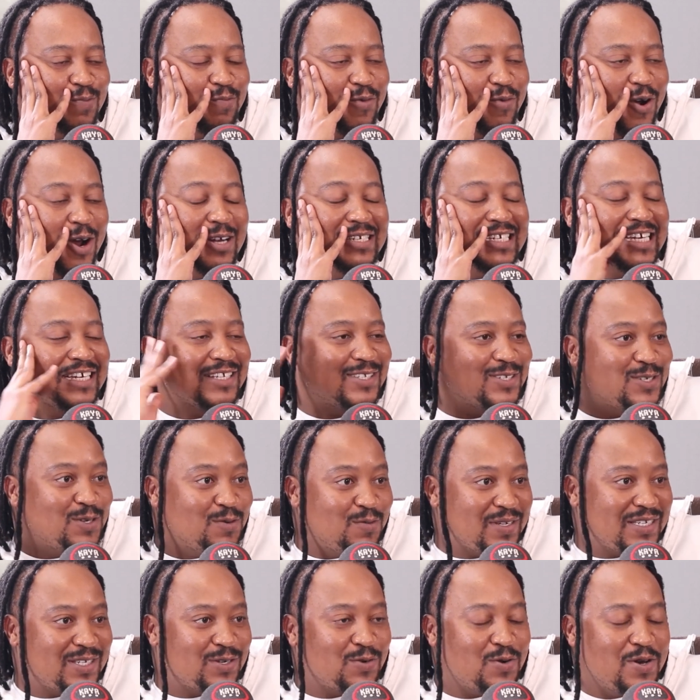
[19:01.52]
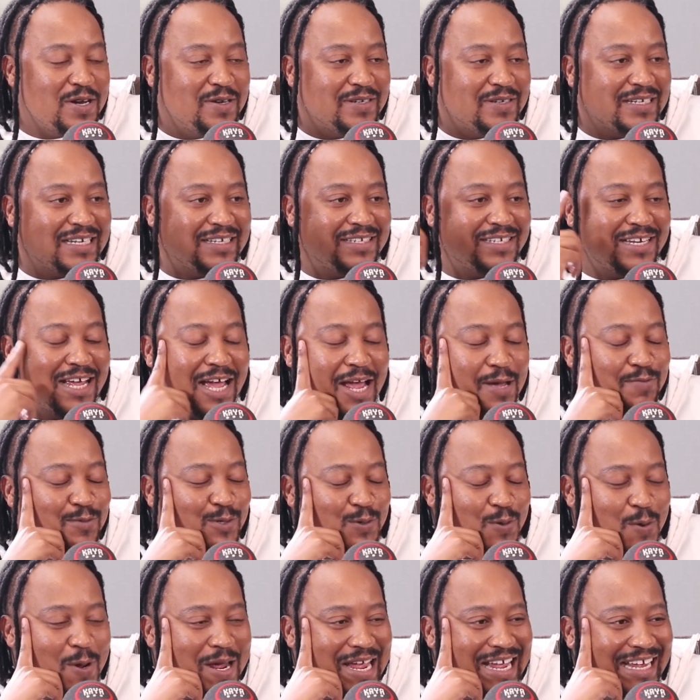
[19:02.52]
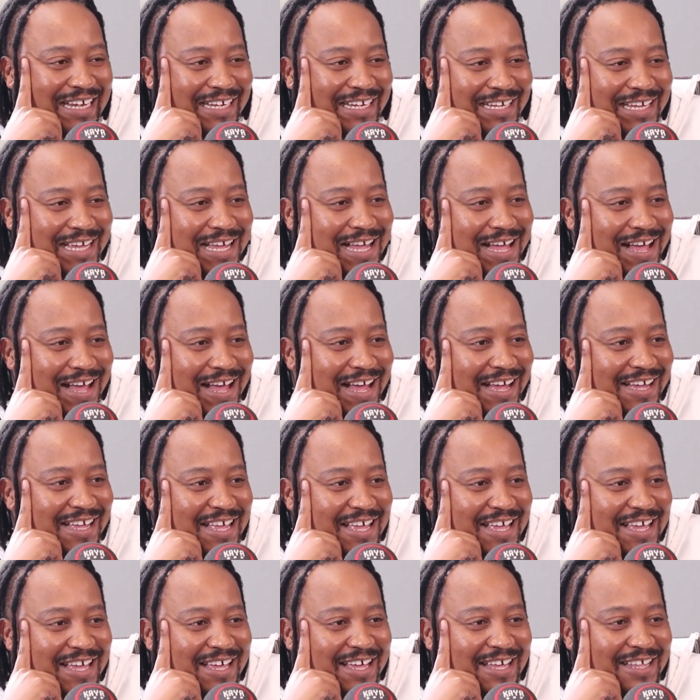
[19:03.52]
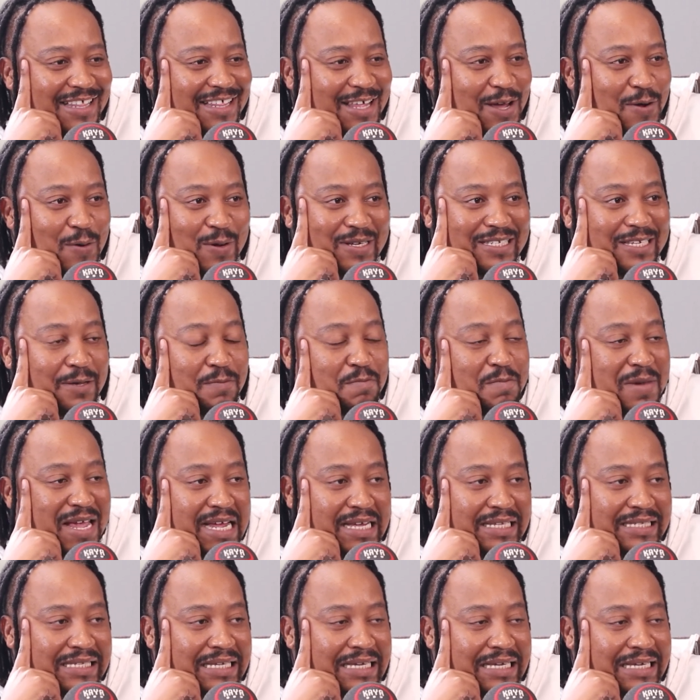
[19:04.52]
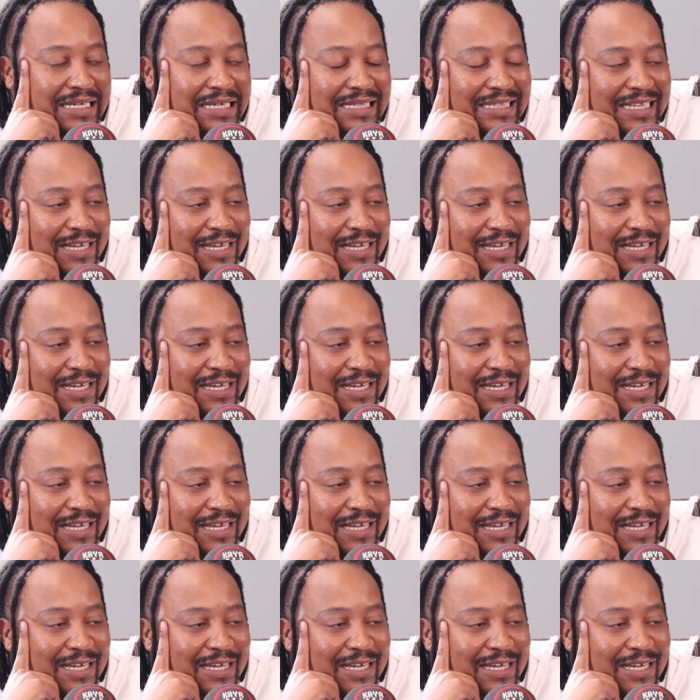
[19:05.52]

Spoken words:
projects to be screened at Times Square. That was amazing.